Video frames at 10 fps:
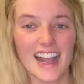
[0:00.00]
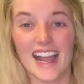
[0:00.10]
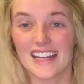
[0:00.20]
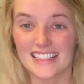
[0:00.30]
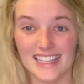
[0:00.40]

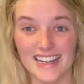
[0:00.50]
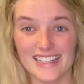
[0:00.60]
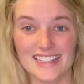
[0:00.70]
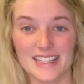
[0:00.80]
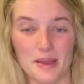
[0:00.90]
I
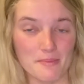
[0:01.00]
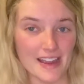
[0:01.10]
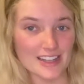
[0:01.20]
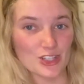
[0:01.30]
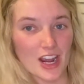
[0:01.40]
decided to set
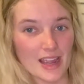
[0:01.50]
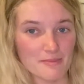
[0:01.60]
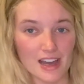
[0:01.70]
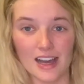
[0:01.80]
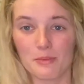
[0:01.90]
my
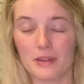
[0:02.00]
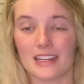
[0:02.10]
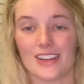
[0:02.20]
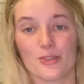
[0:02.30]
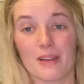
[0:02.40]
chime up
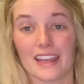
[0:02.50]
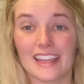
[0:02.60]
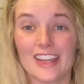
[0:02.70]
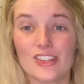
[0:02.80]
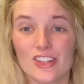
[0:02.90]
near my
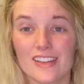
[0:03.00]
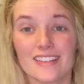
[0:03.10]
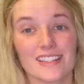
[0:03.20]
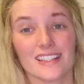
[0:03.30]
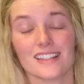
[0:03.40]

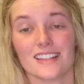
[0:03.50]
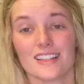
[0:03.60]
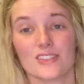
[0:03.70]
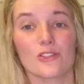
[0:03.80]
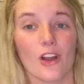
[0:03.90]
kitchen since it
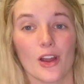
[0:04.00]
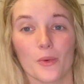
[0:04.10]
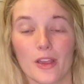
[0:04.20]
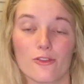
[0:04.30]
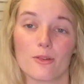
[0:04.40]
is far
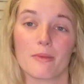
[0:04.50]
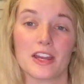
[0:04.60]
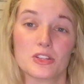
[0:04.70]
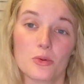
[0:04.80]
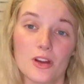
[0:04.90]
away from
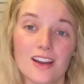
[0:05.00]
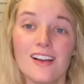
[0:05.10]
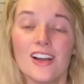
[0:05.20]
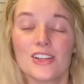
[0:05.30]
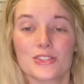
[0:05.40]
my door.
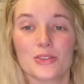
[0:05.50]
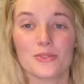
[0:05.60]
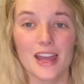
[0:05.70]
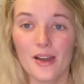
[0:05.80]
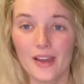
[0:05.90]
So
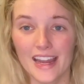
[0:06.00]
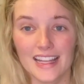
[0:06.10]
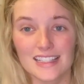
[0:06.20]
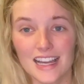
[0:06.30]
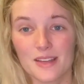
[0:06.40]
now
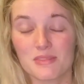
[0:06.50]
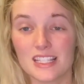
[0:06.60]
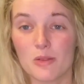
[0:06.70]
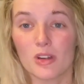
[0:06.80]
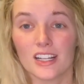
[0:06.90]
anytime
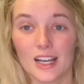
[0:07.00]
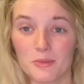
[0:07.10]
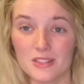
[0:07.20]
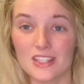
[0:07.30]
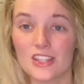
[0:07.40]
someone
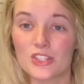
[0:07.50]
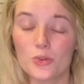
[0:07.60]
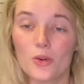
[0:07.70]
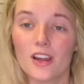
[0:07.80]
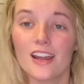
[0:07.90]
comes to the
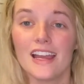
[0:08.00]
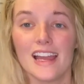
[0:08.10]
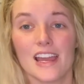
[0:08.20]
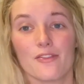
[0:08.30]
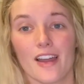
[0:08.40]
door,
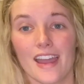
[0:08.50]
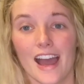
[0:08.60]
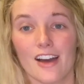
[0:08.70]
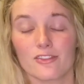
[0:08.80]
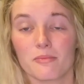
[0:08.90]
if I
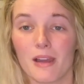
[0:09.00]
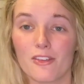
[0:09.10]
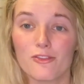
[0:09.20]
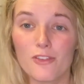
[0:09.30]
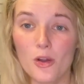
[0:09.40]
have
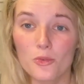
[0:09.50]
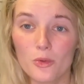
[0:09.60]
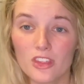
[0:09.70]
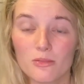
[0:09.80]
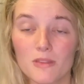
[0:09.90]
my phone
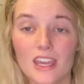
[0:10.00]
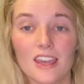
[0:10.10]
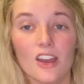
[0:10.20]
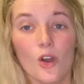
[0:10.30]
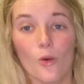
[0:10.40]
with
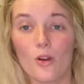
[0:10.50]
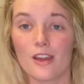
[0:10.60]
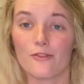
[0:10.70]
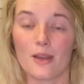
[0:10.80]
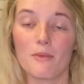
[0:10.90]
me or
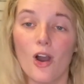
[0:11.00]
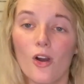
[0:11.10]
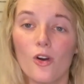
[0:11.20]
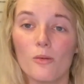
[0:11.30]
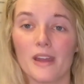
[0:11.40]
if I'm
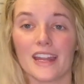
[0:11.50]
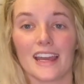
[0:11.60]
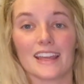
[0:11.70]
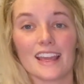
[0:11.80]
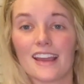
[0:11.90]
home and
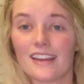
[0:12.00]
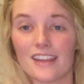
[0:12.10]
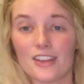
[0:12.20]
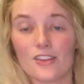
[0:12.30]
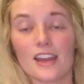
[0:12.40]
I can't
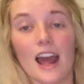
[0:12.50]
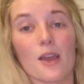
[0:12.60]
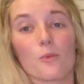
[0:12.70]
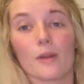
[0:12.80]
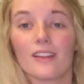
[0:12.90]
hear it,
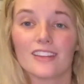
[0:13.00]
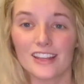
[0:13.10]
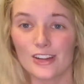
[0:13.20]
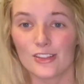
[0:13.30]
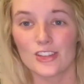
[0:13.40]
I will
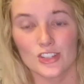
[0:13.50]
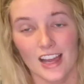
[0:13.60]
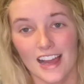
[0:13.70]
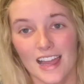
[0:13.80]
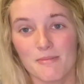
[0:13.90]
hear the
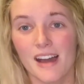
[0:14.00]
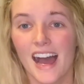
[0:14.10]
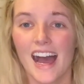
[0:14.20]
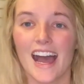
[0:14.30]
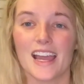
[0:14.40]
chime.
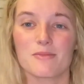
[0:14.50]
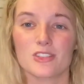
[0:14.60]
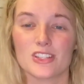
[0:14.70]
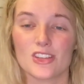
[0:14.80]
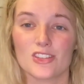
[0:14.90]
I am
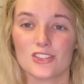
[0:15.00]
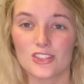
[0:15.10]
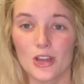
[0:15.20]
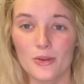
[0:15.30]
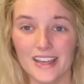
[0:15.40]
just
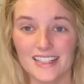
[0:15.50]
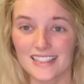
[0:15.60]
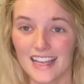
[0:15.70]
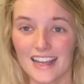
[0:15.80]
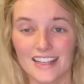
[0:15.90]
so
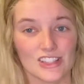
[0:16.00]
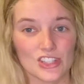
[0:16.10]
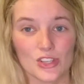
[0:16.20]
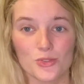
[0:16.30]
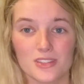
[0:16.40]
excited
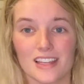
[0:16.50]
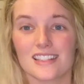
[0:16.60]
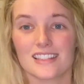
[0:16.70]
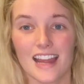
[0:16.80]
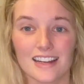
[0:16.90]
to use
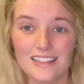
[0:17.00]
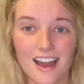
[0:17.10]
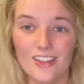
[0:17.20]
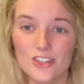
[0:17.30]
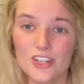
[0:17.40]
this
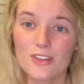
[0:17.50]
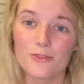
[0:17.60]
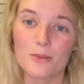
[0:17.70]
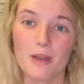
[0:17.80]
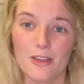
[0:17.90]
technology
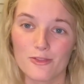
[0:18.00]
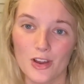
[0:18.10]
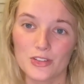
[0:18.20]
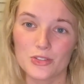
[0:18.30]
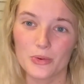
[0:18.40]
for my
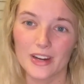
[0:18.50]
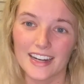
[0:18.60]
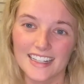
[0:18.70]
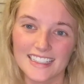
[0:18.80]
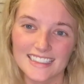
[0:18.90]
front door.